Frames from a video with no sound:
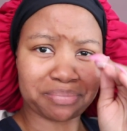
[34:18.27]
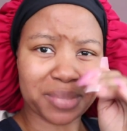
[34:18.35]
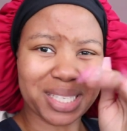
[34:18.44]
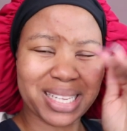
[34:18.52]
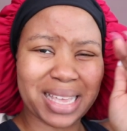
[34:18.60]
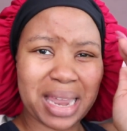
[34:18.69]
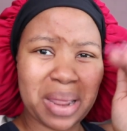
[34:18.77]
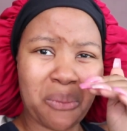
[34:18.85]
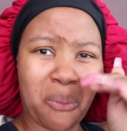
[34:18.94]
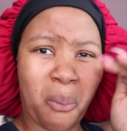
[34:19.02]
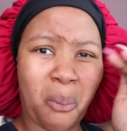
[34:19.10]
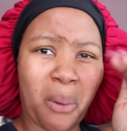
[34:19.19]
it's
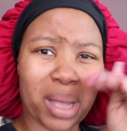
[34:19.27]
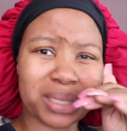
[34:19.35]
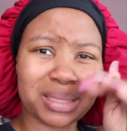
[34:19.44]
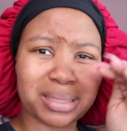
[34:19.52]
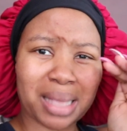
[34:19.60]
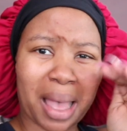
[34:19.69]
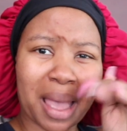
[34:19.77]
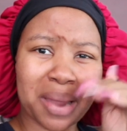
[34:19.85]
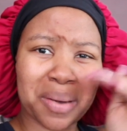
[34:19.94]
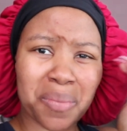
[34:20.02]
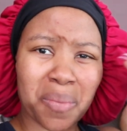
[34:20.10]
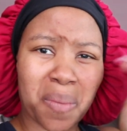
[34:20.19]
getting worse
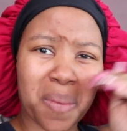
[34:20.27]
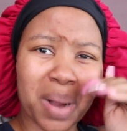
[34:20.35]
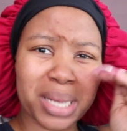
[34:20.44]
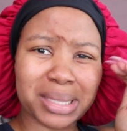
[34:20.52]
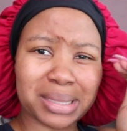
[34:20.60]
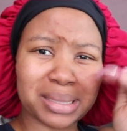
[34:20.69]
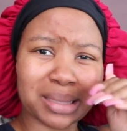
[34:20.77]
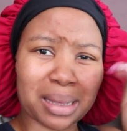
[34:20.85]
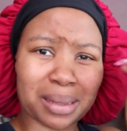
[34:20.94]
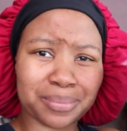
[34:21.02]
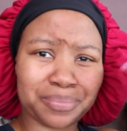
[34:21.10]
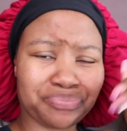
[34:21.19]
and worse.
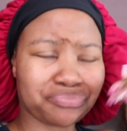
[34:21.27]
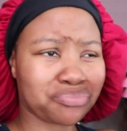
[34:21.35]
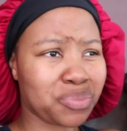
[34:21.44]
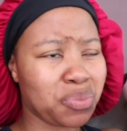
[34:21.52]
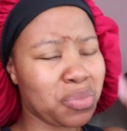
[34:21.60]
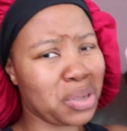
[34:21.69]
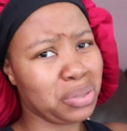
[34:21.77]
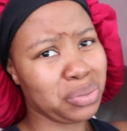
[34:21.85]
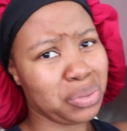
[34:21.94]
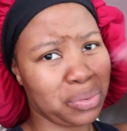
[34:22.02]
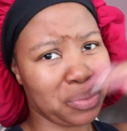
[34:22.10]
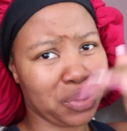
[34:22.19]
And
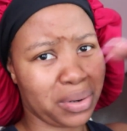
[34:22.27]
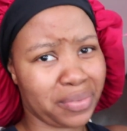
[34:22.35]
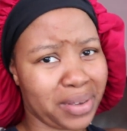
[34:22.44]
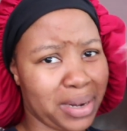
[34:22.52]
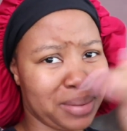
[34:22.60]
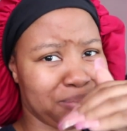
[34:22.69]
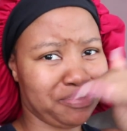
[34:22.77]
so horrible.